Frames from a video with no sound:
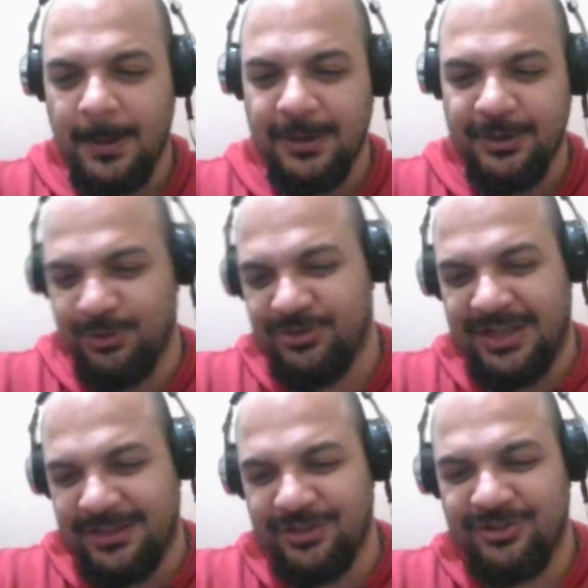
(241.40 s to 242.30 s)
you
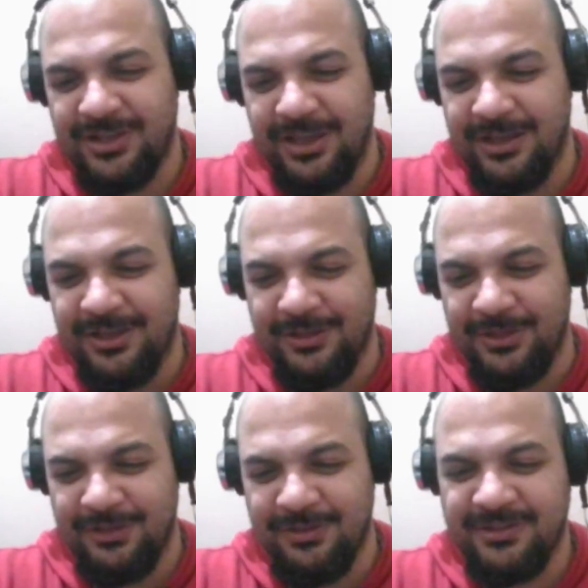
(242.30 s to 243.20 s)
send the
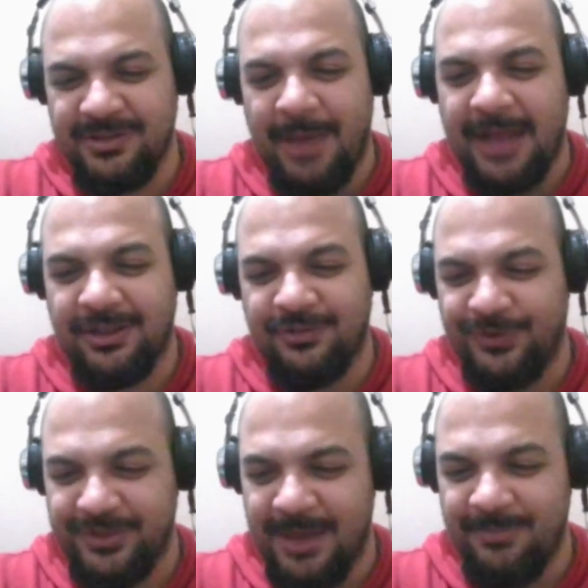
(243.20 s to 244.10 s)
schematics
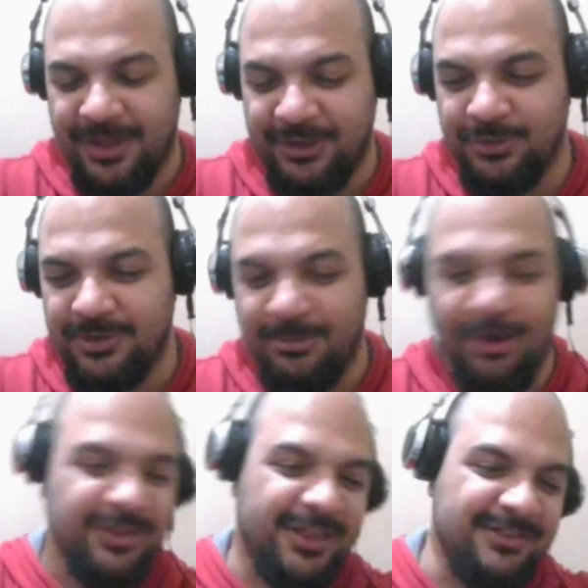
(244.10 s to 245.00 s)
for them, they do the
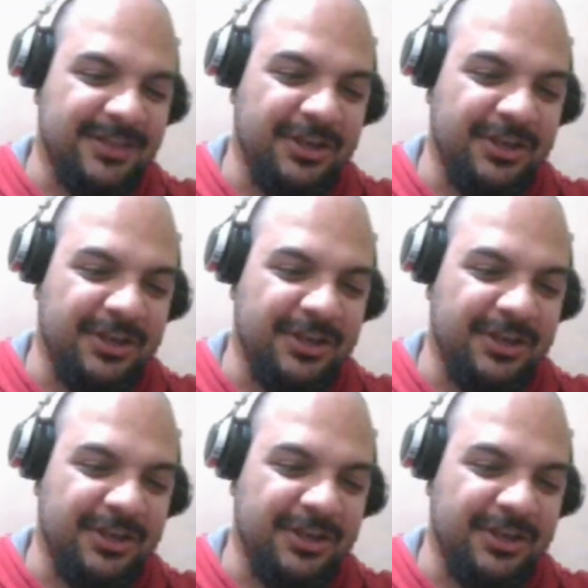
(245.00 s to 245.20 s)
mold, they send